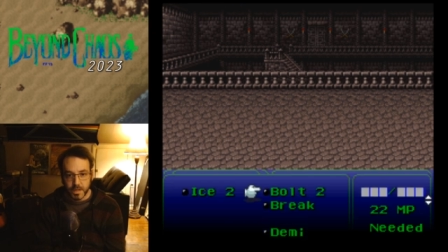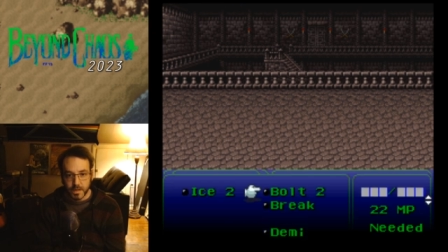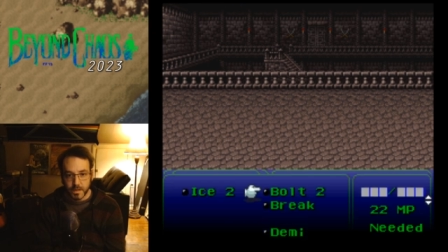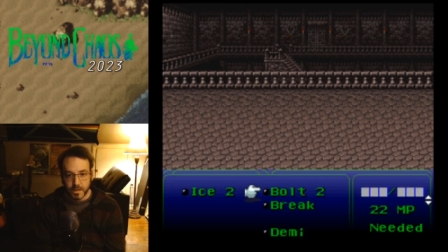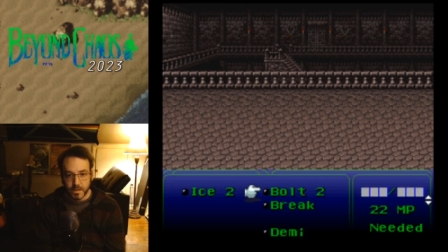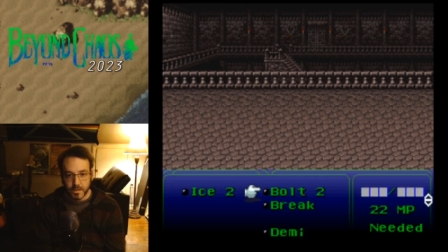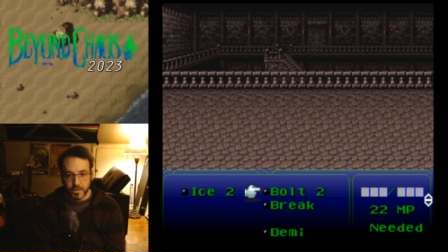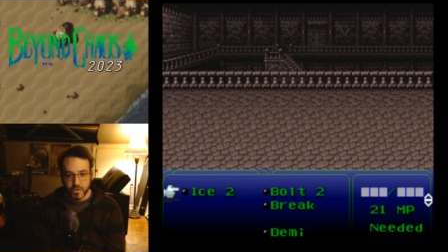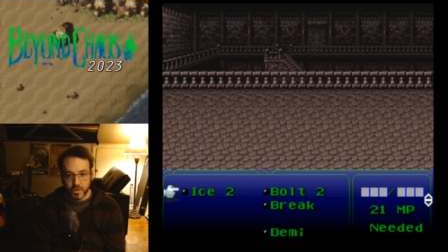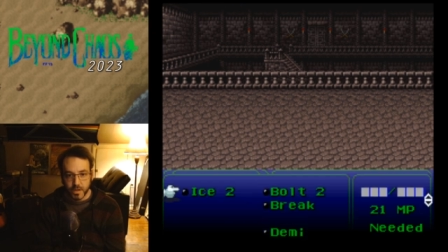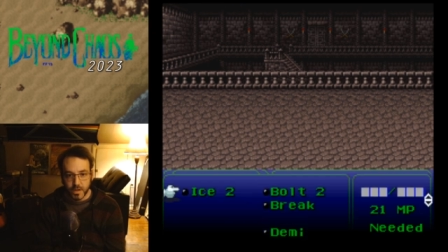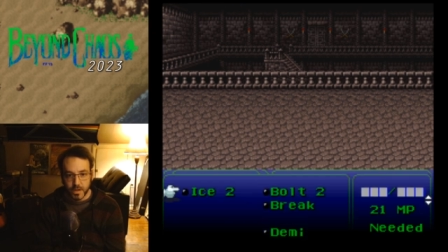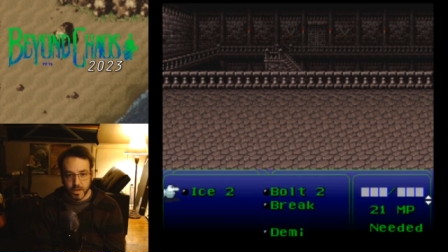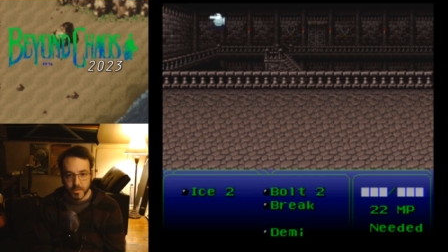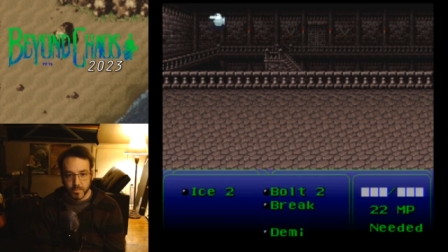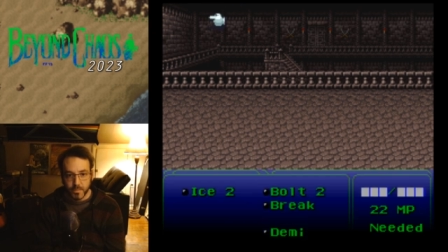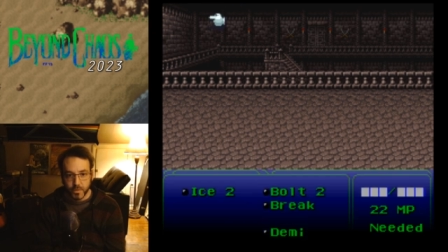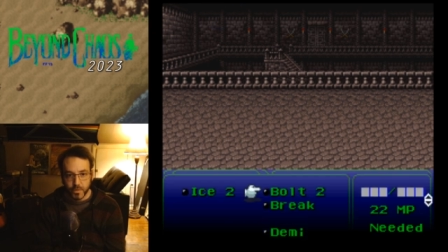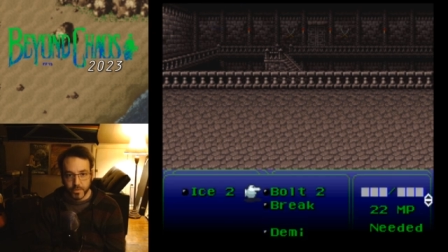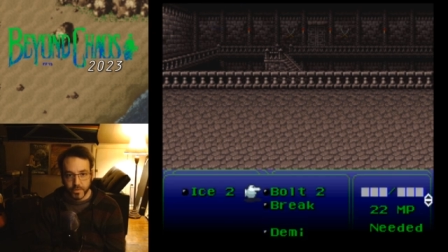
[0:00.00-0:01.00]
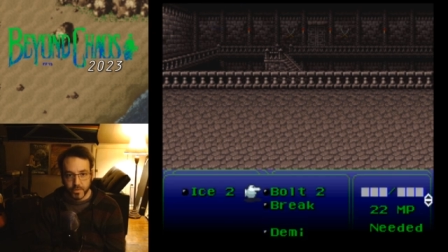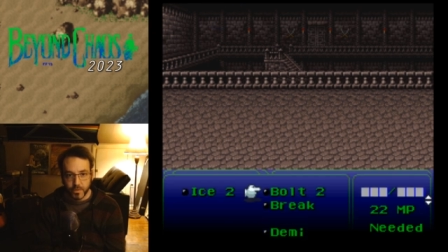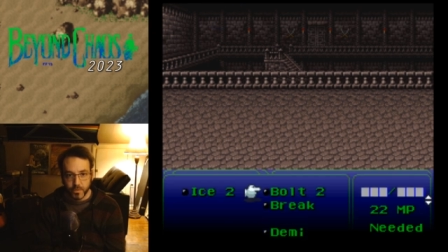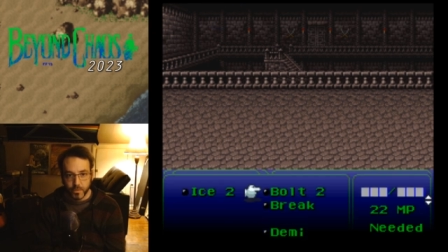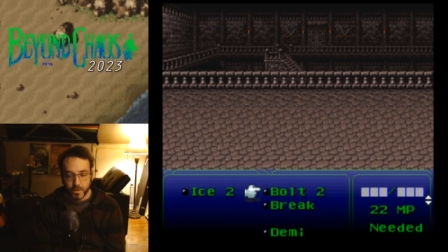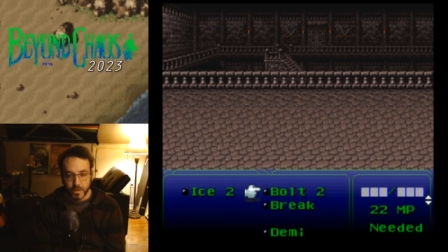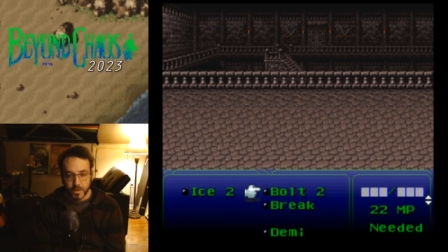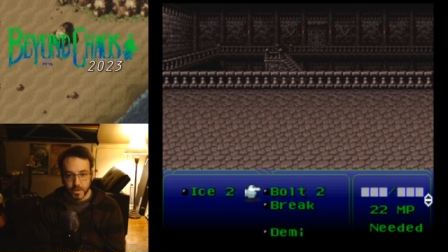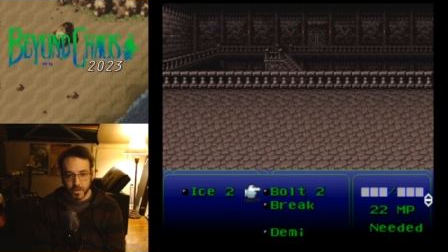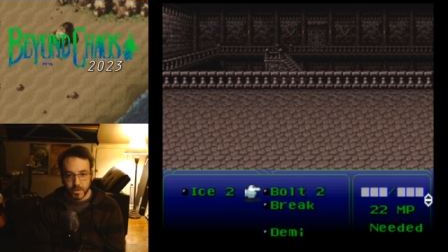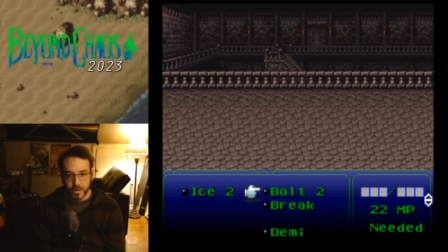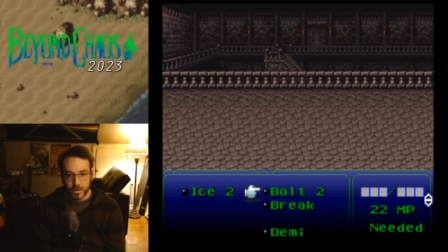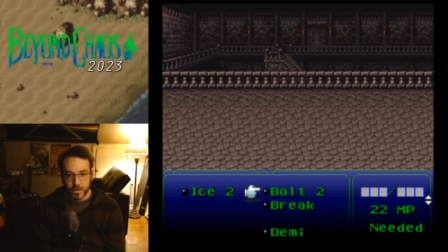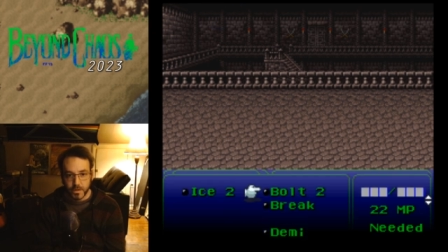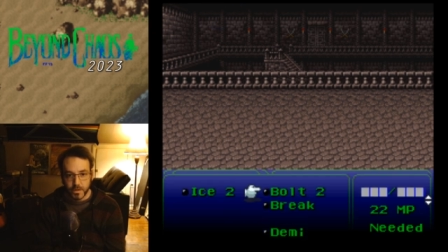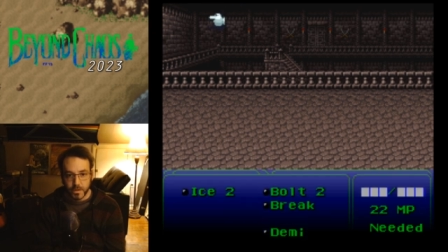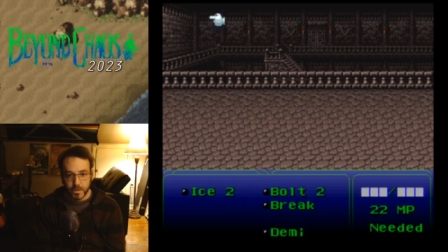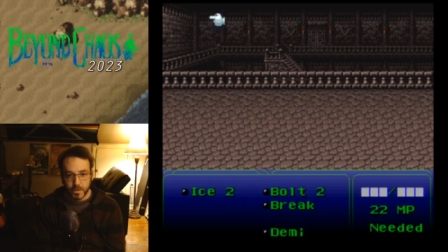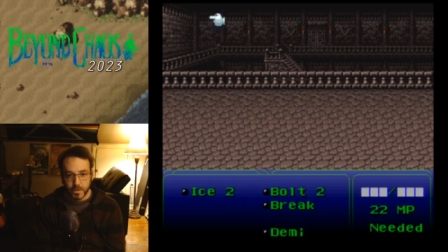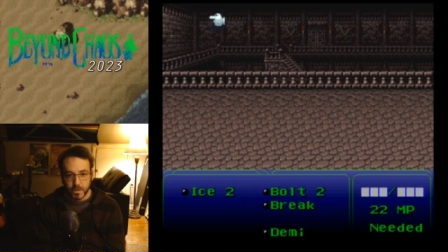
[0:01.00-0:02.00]
Can I try Bolt 2 on it?
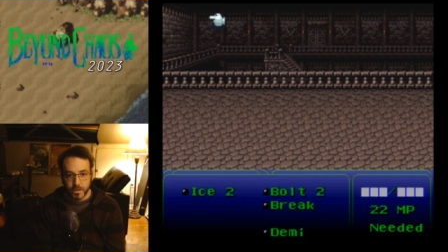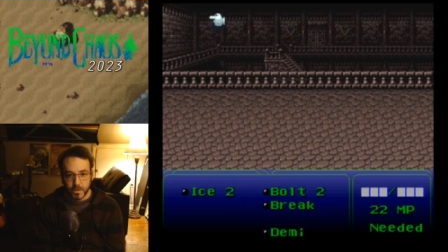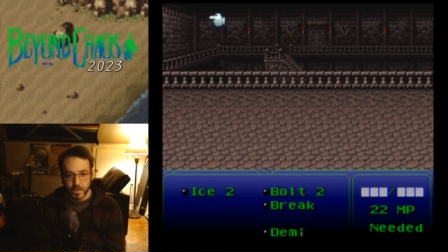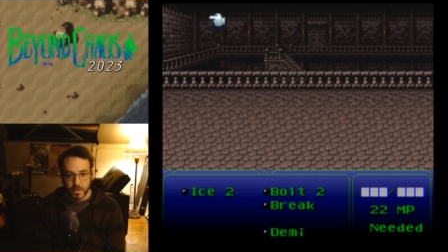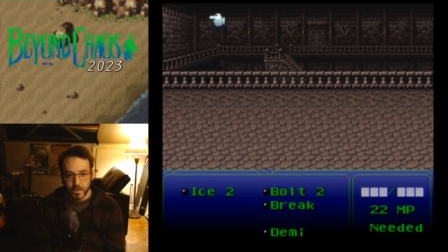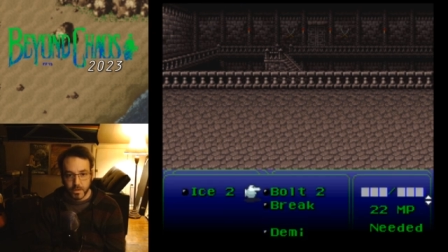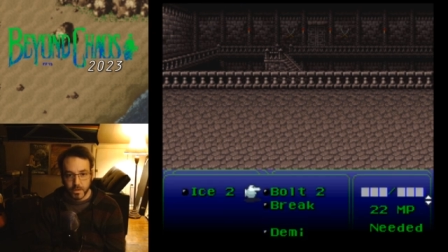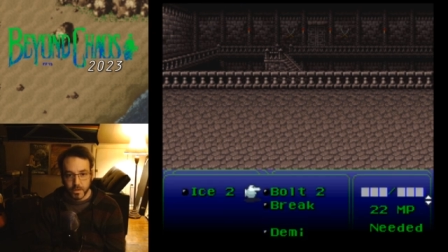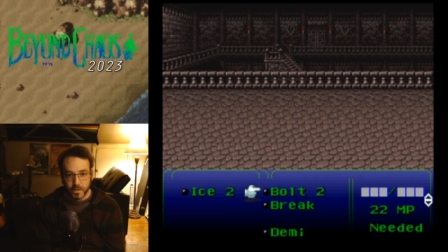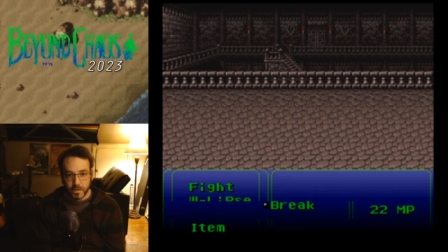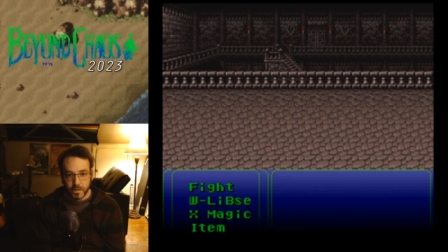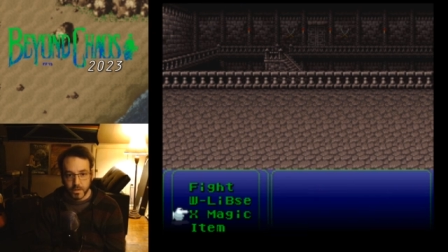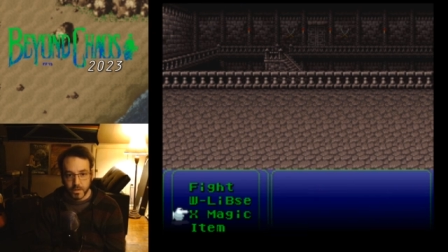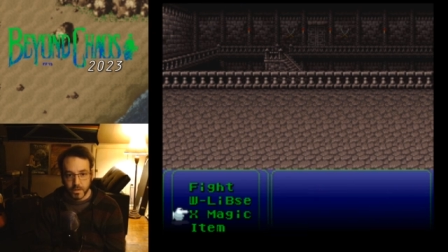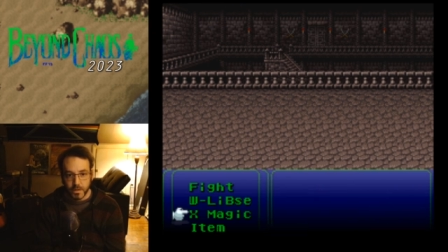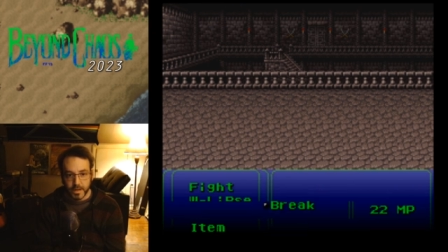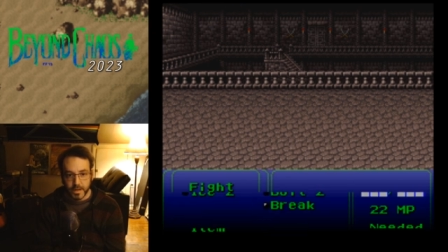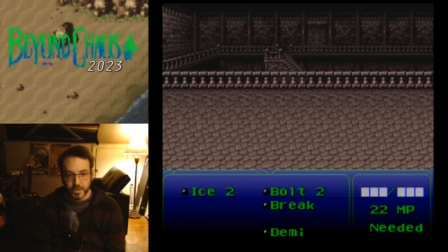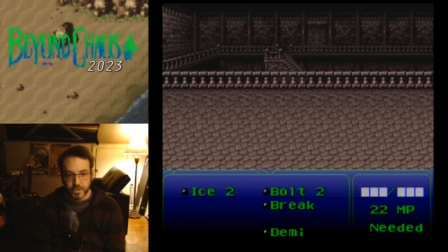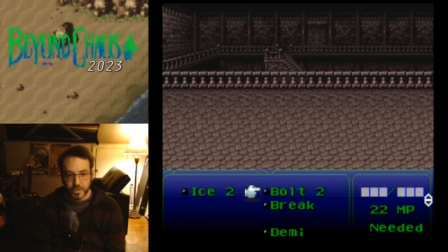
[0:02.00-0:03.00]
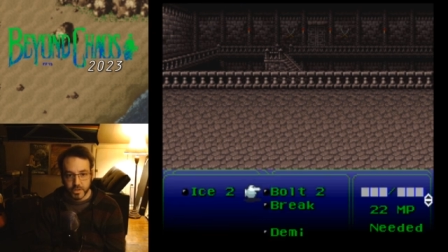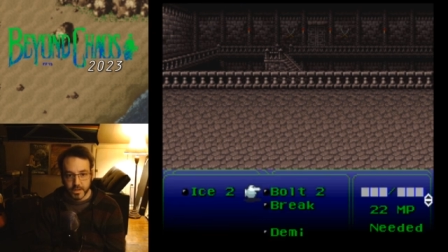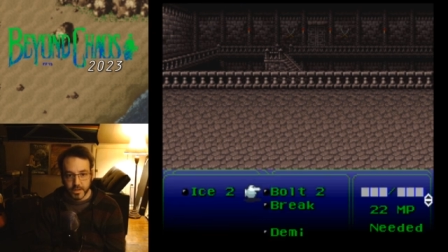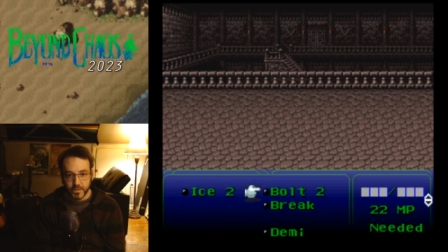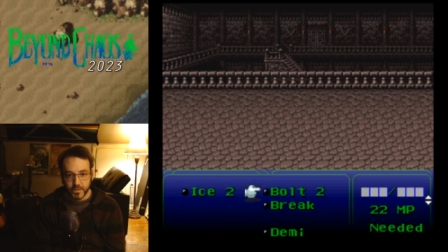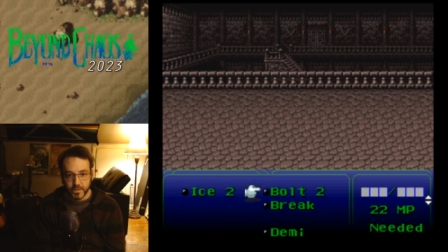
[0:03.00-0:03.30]
Actually,